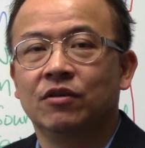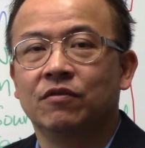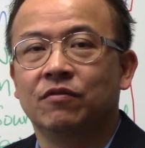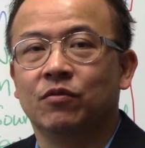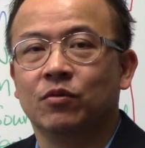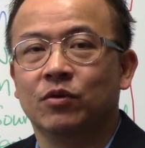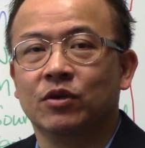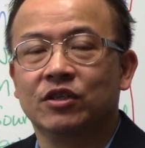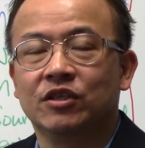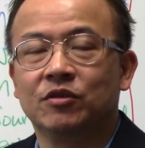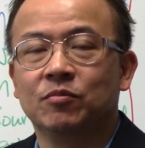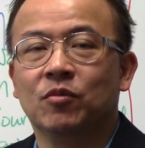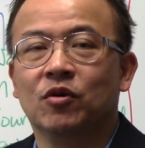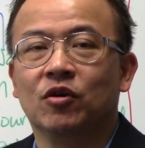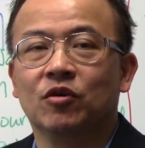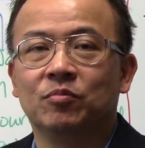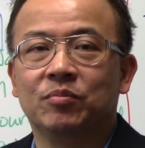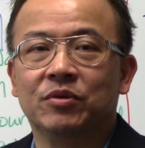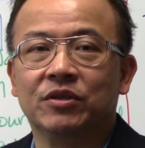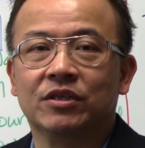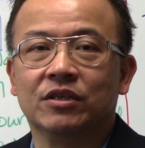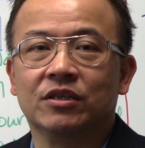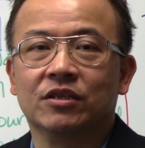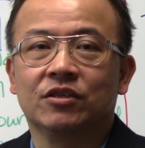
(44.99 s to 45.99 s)
for the small
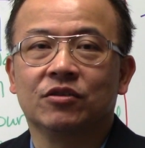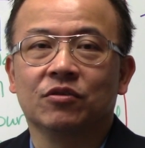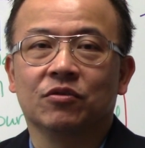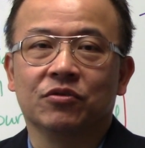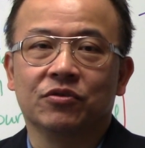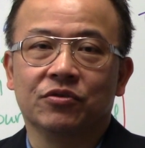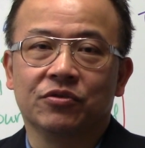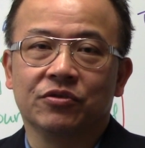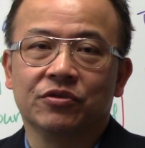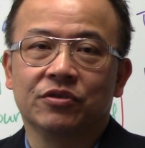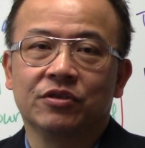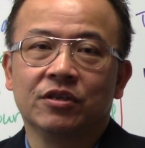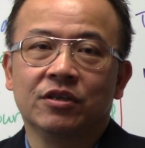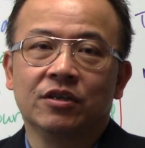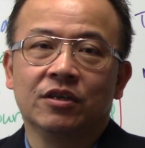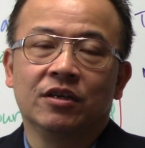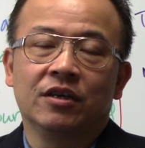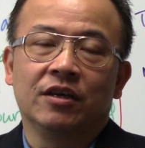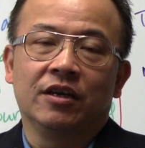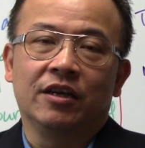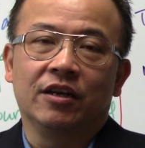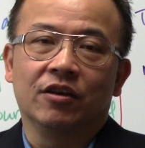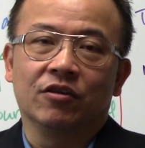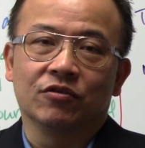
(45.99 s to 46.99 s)
business owners
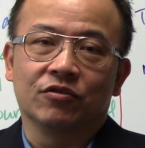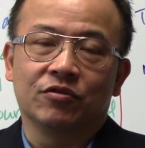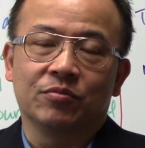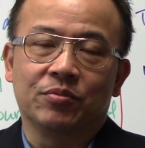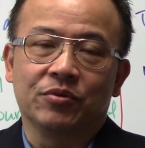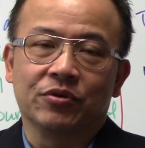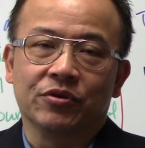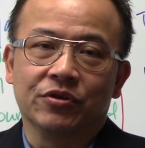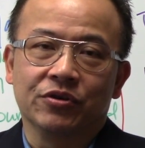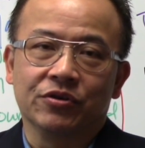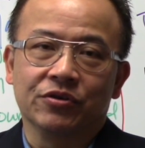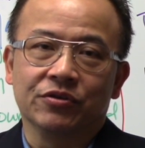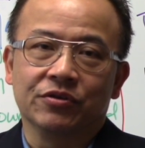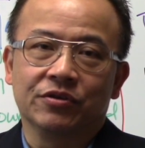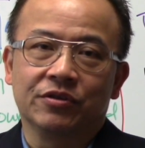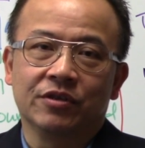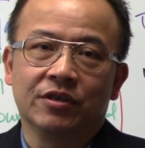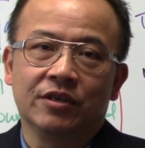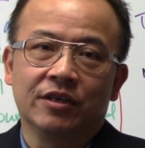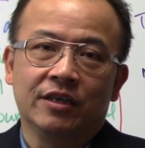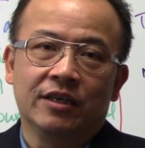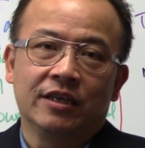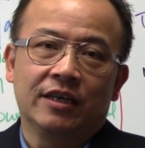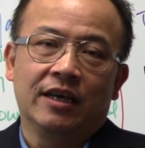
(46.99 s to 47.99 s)
and entrepreneurs.